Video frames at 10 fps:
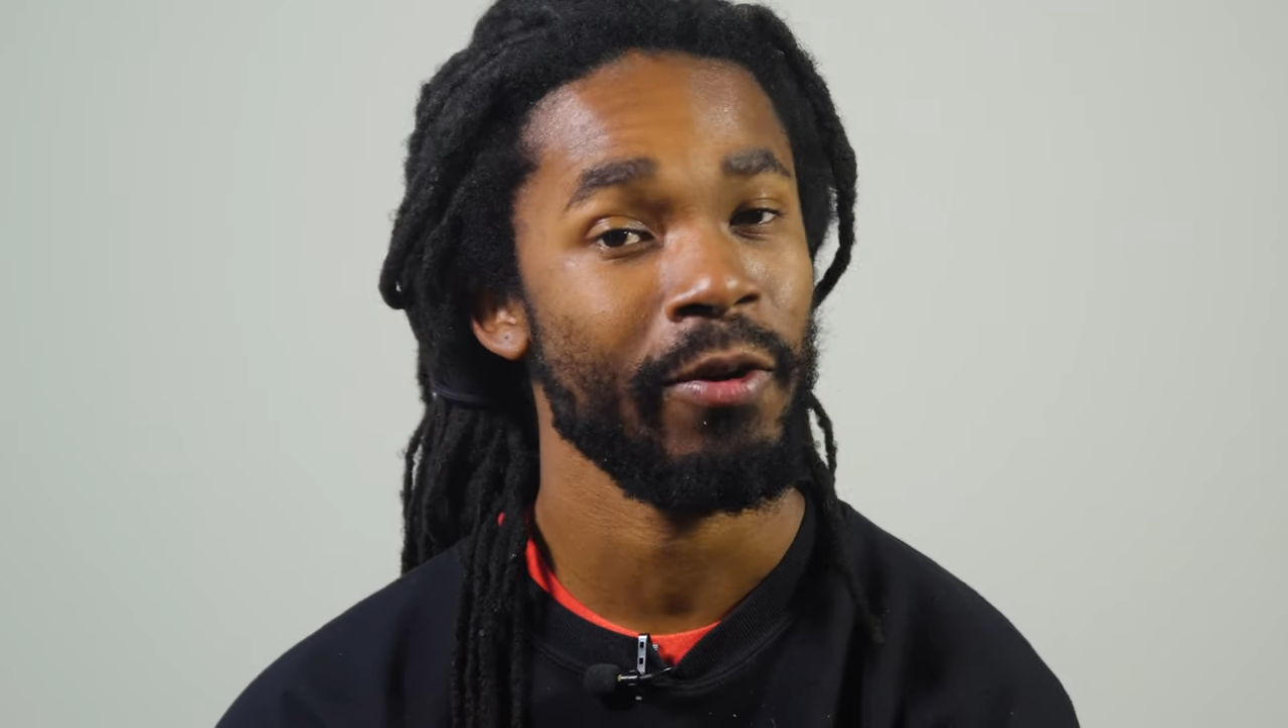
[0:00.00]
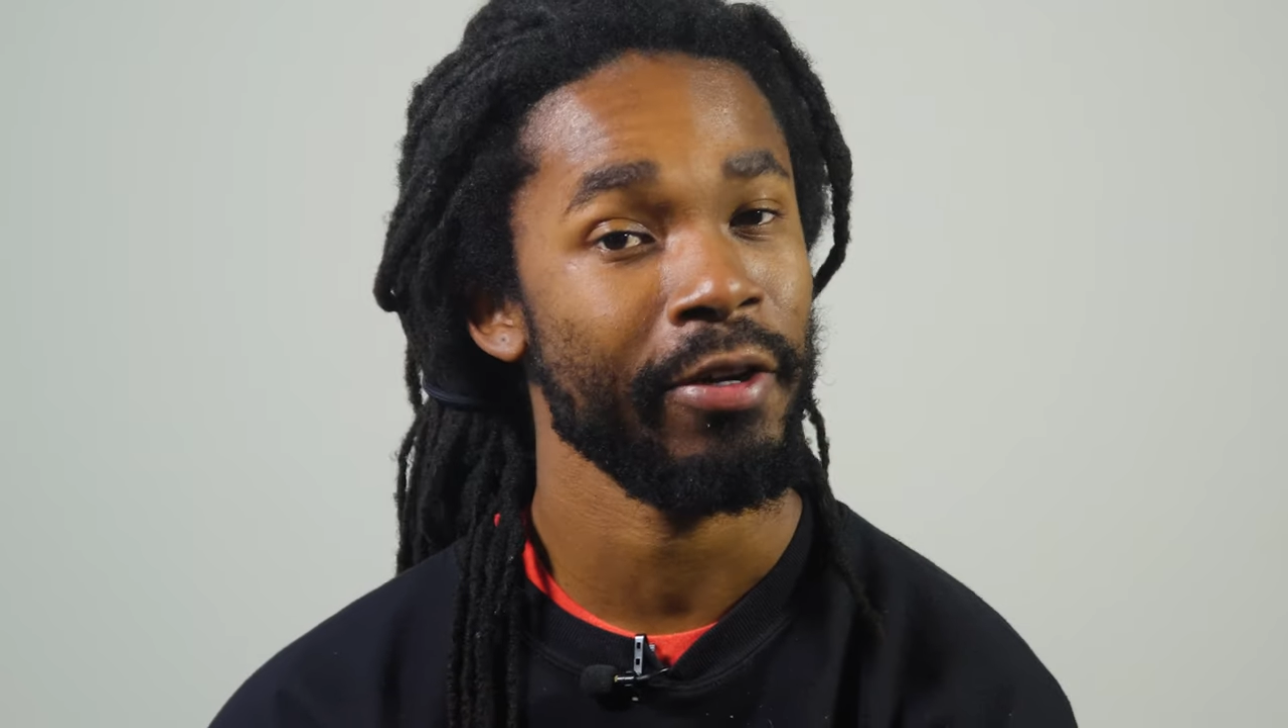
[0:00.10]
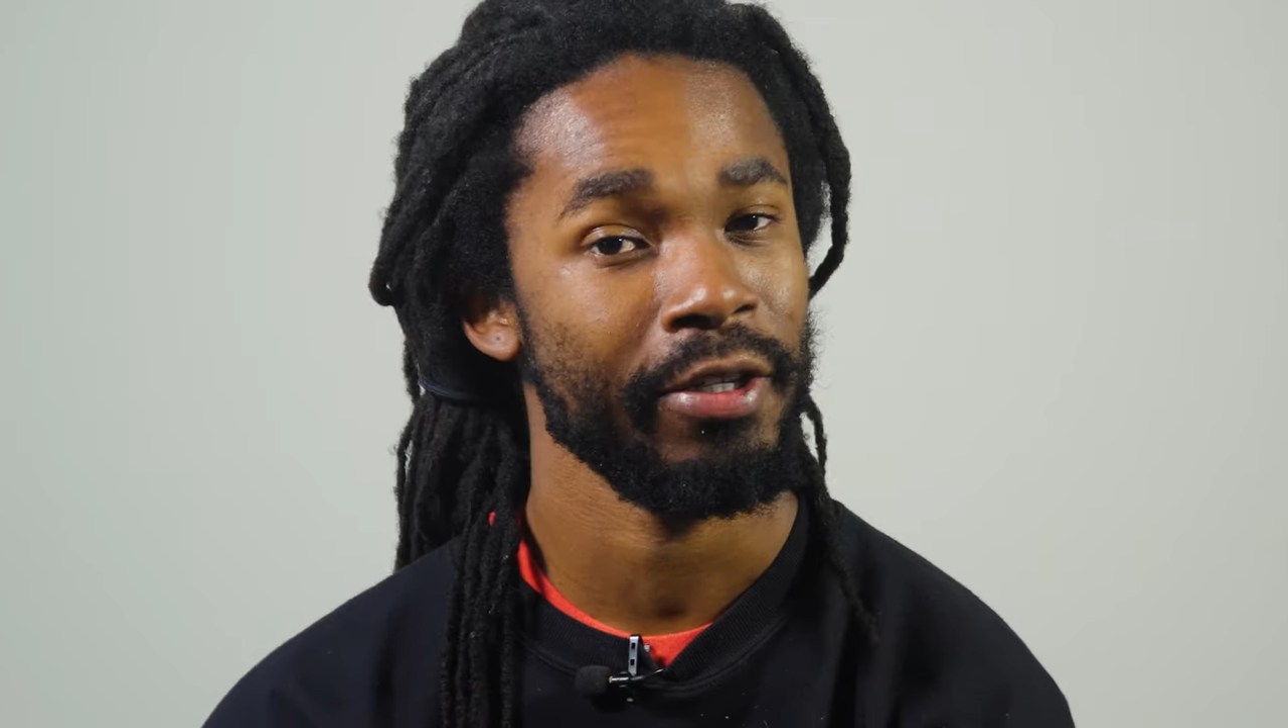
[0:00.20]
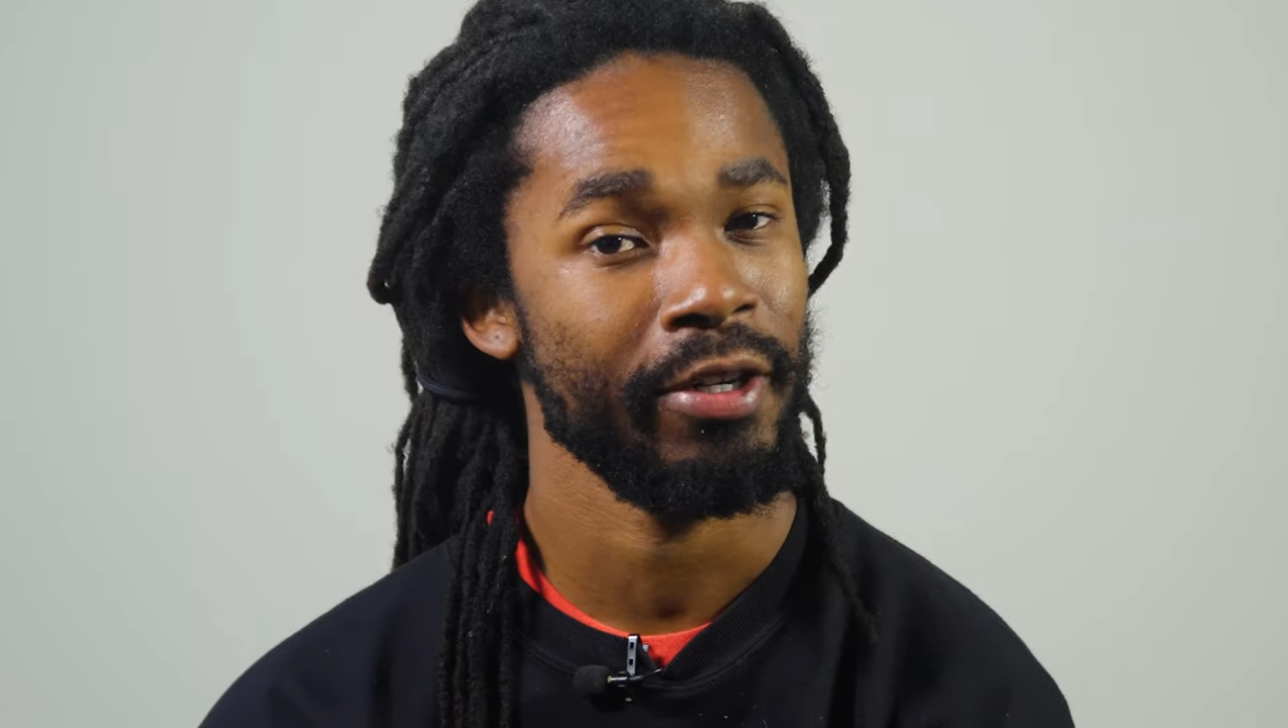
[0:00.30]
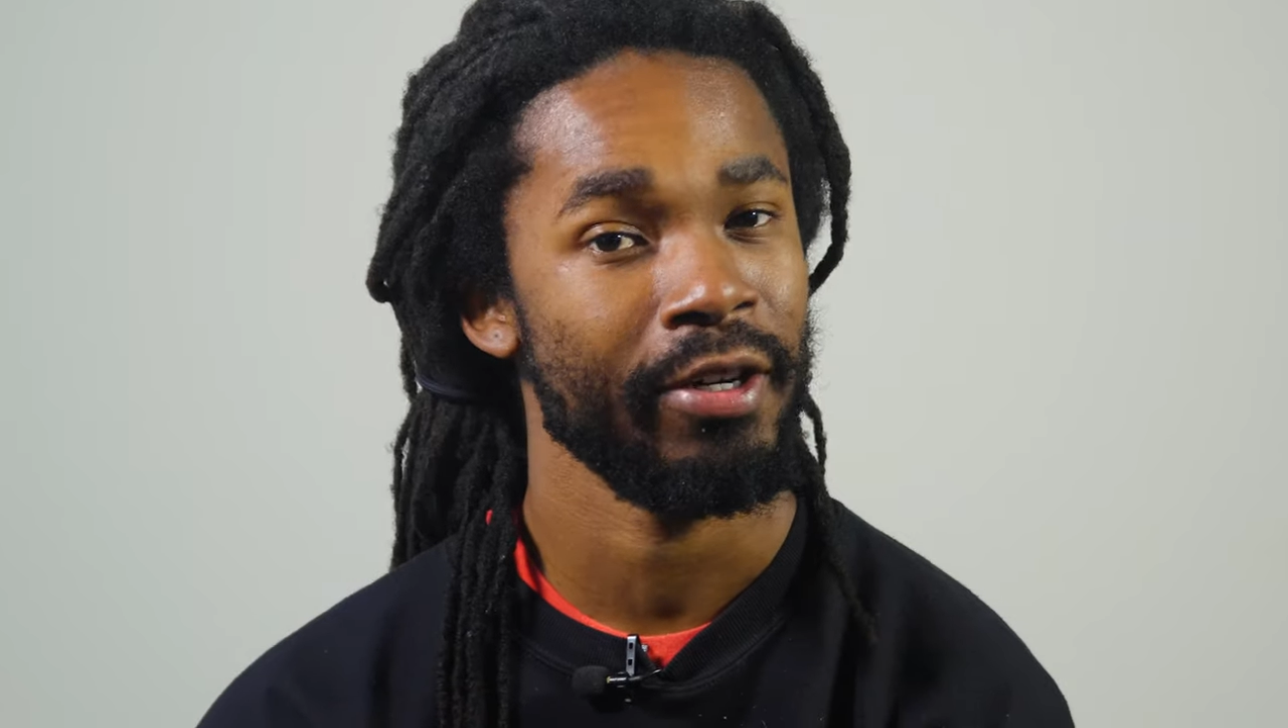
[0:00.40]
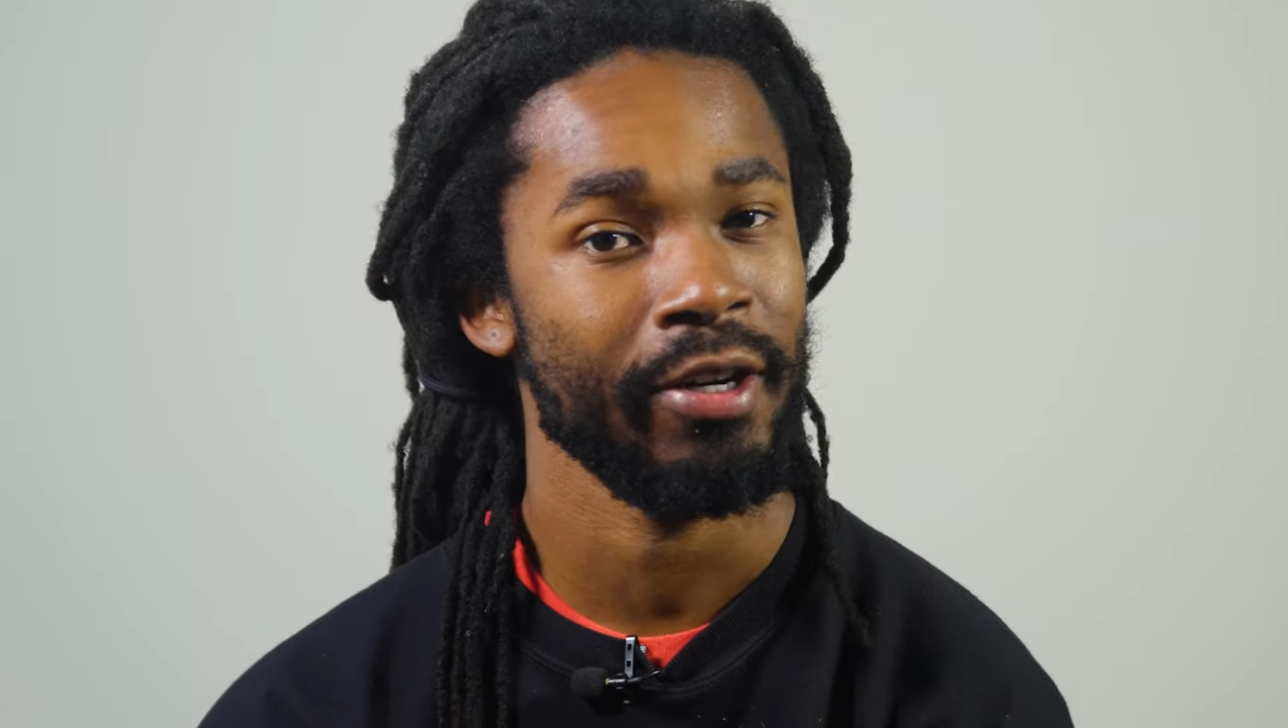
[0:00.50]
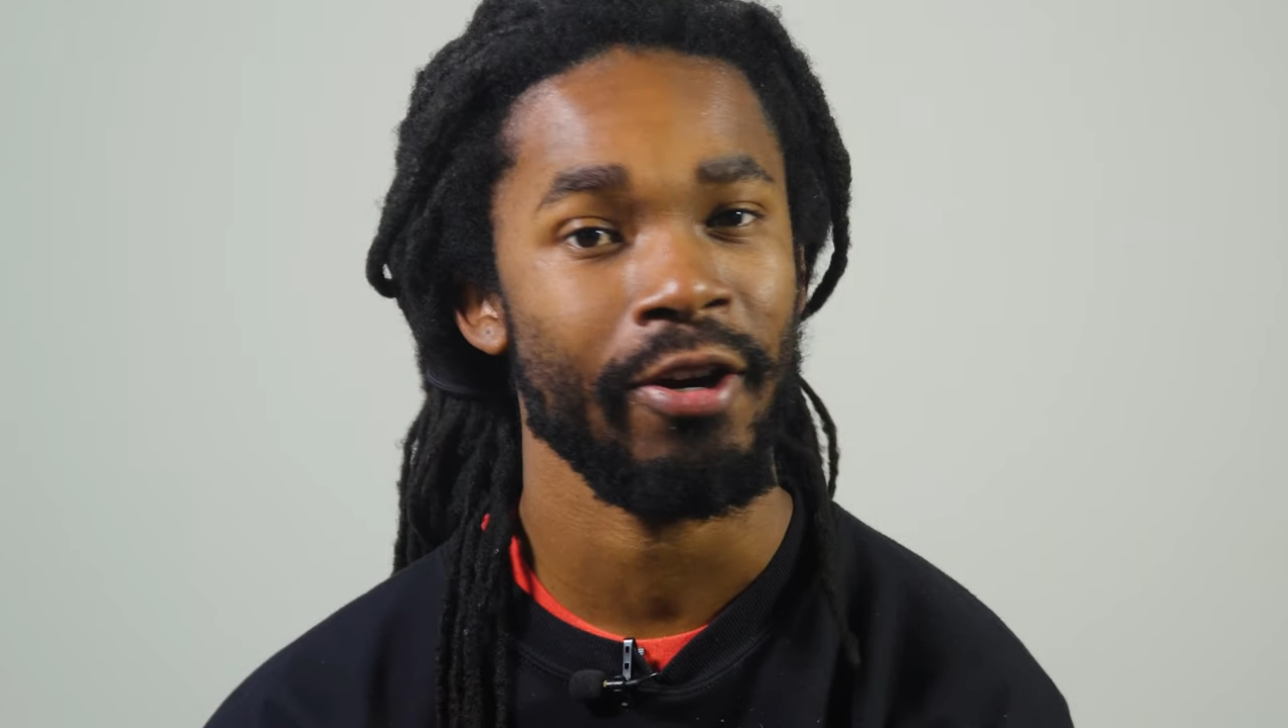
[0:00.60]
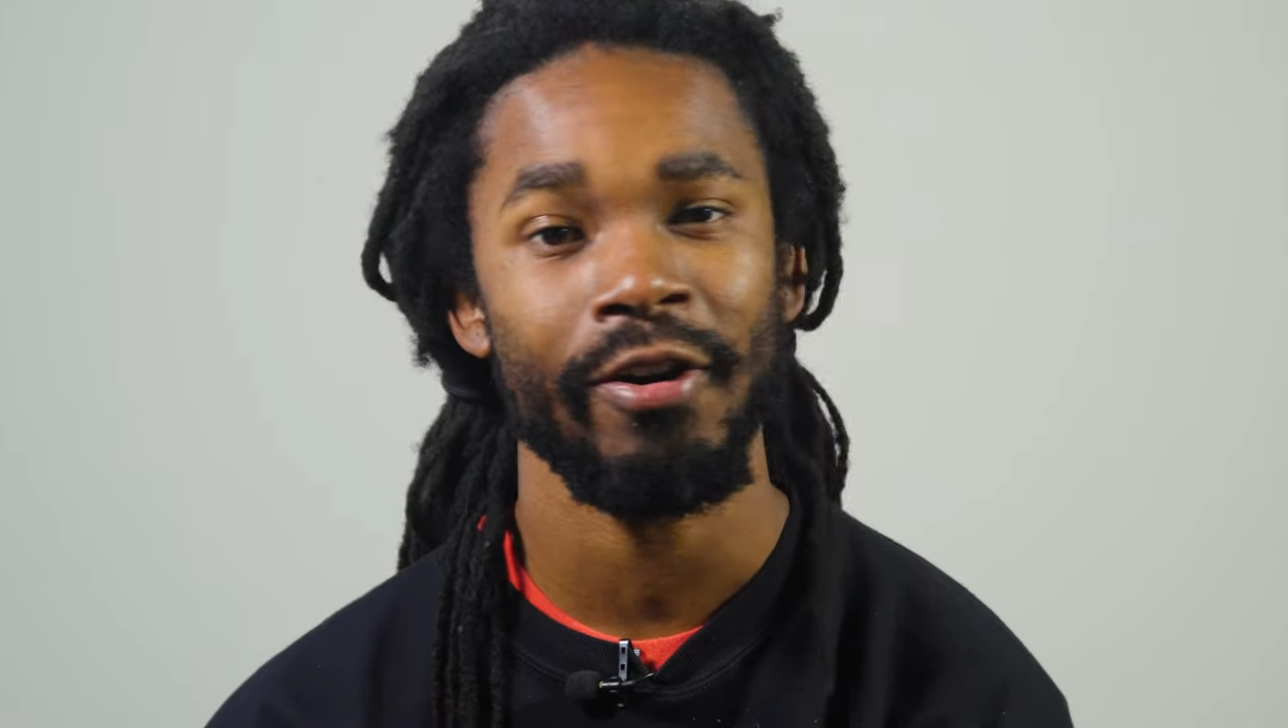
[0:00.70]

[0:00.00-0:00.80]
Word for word: walk your dog